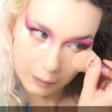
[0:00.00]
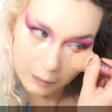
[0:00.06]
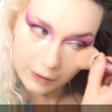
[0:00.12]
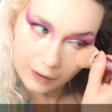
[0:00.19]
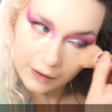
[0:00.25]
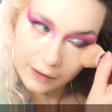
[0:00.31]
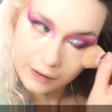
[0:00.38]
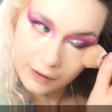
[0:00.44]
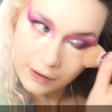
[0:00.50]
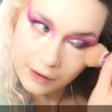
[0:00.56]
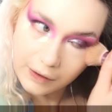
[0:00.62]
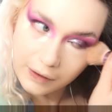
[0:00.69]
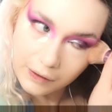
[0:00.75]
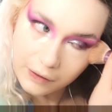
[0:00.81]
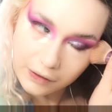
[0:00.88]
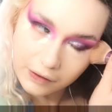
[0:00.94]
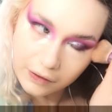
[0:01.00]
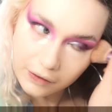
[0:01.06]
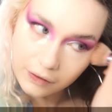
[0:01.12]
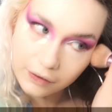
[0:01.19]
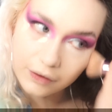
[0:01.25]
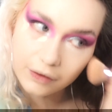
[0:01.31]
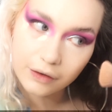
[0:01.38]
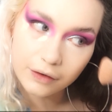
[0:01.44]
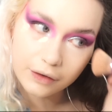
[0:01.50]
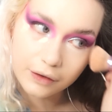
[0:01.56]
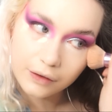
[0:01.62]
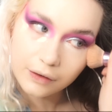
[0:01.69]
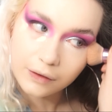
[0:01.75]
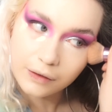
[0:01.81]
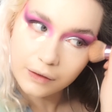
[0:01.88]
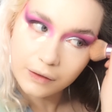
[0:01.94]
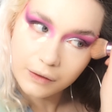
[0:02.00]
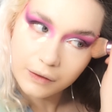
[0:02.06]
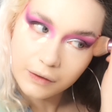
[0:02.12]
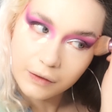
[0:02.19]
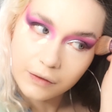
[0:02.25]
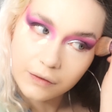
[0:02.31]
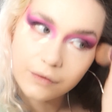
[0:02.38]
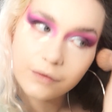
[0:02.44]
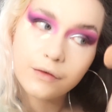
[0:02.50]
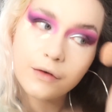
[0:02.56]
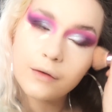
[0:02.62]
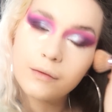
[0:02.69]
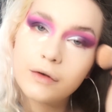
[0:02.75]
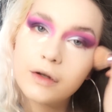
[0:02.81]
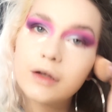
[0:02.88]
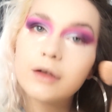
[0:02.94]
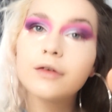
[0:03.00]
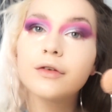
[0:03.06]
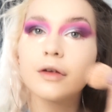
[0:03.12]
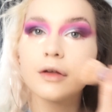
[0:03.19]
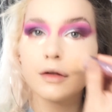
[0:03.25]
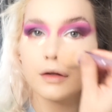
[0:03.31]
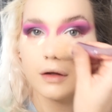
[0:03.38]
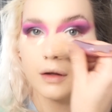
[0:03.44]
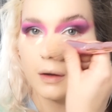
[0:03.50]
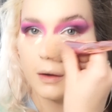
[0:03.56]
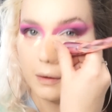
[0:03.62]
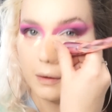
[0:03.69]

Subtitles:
blend it into your foundation,